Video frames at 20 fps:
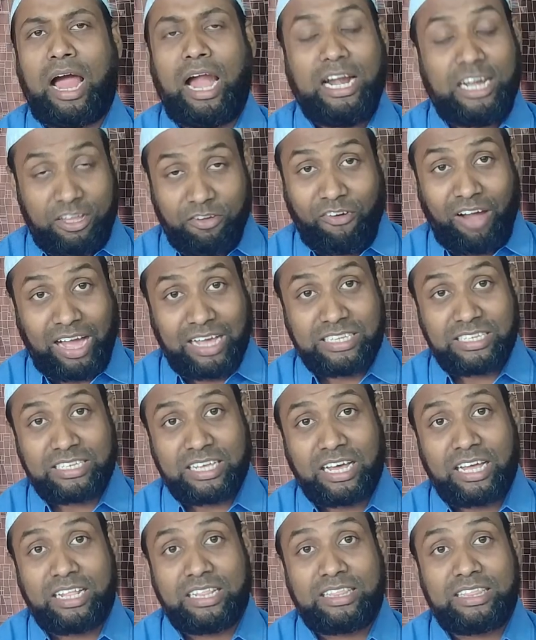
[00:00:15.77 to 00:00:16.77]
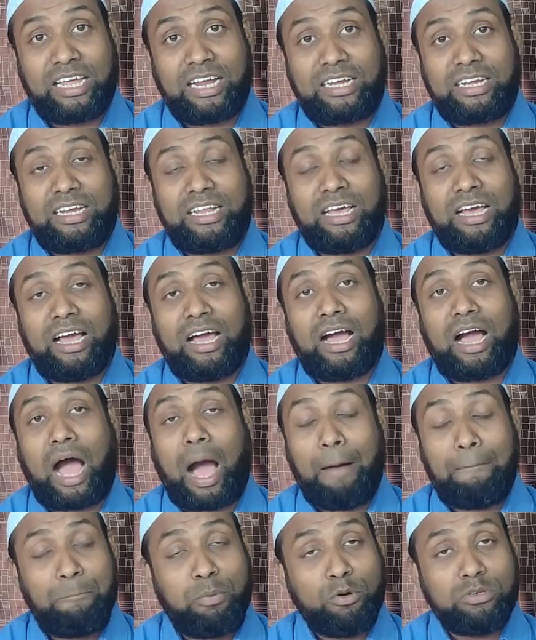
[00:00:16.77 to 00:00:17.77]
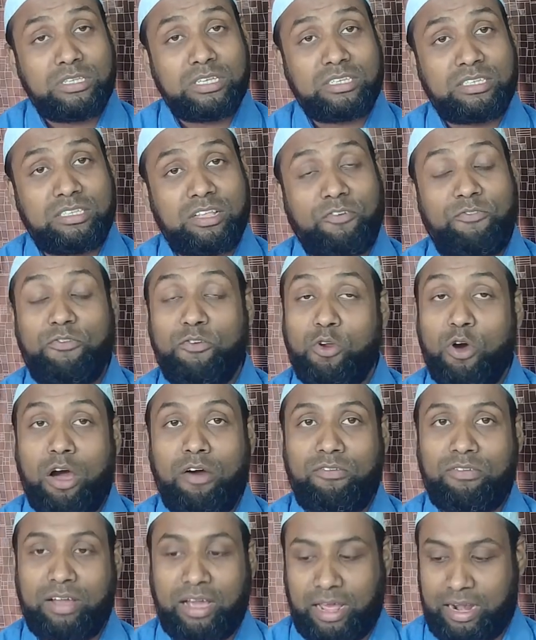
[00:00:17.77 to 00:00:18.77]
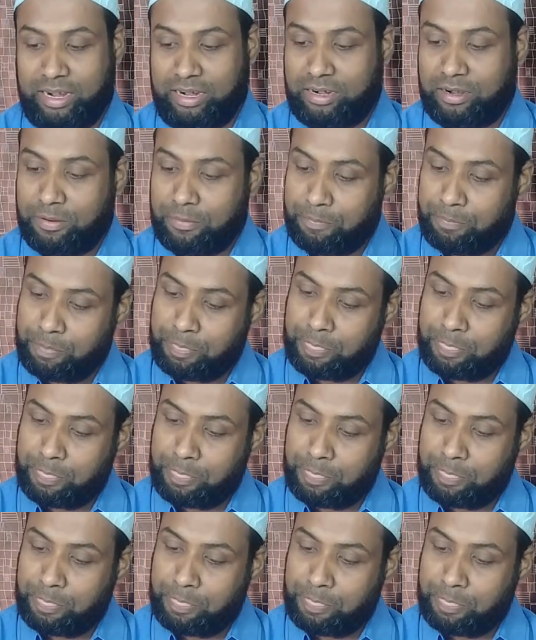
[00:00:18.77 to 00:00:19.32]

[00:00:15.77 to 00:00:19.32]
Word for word: a device that opposes the flow of current.